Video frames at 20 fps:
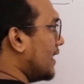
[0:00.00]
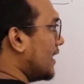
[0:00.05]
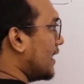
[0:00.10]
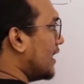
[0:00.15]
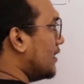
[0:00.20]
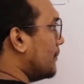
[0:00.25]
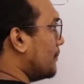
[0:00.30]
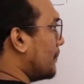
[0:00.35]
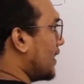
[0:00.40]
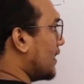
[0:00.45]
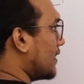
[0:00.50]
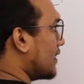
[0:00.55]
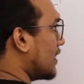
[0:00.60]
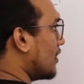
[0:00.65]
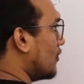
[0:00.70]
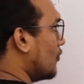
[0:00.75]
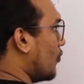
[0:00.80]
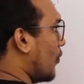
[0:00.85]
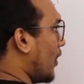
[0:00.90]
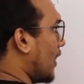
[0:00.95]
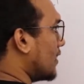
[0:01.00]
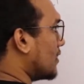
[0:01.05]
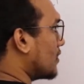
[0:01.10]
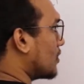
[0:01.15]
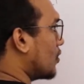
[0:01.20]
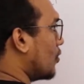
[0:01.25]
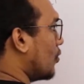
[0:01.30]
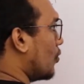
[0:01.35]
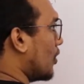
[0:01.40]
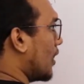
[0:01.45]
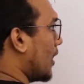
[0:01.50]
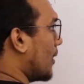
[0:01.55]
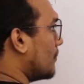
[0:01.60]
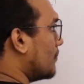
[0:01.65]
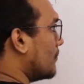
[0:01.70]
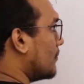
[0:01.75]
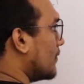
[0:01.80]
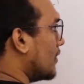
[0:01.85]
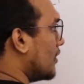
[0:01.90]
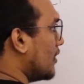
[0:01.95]
in bringing 1
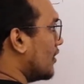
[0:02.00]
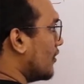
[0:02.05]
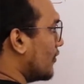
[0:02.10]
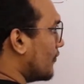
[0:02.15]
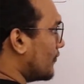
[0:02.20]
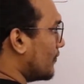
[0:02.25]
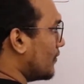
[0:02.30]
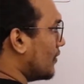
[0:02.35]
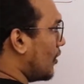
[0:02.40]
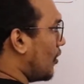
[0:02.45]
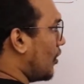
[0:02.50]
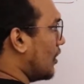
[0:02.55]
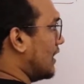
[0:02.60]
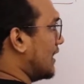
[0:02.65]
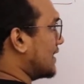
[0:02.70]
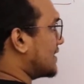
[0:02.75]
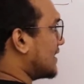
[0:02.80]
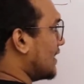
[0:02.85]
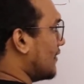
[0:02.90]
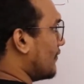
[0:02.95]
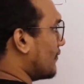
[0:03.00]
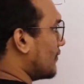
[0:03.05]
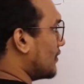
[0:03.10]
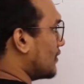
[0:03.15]
coulomb, or let's say